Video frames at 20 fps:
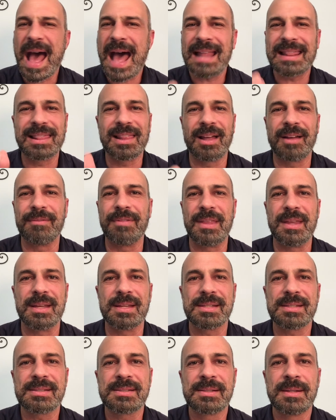I love
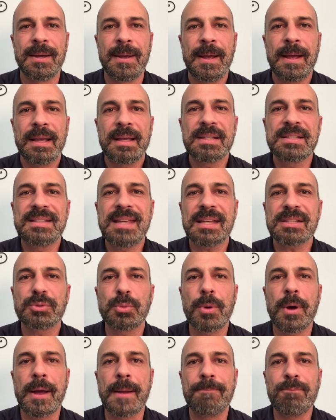this. Because guess
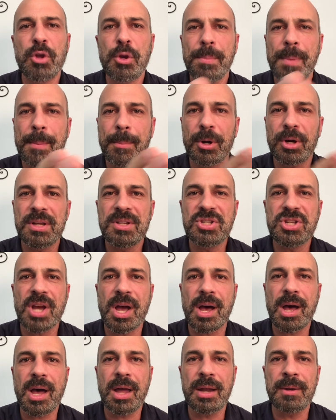what? You remember in
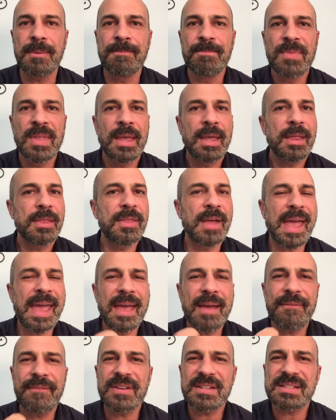John, the
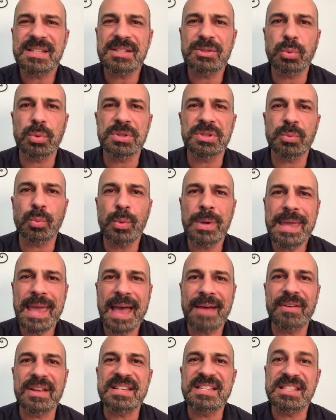emphasis was we
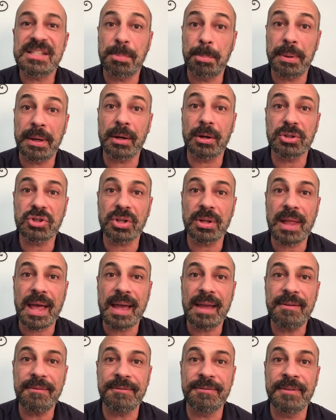have a spiritual
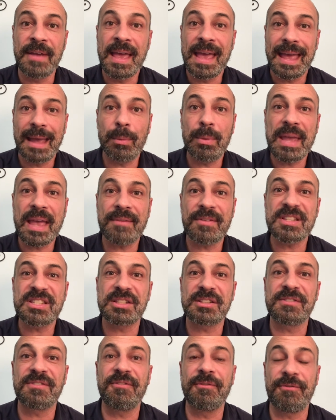life and we have a
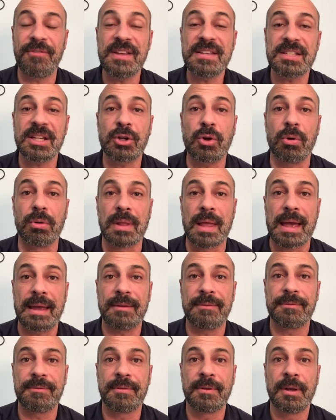physical
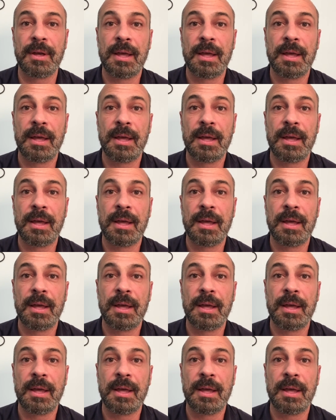life.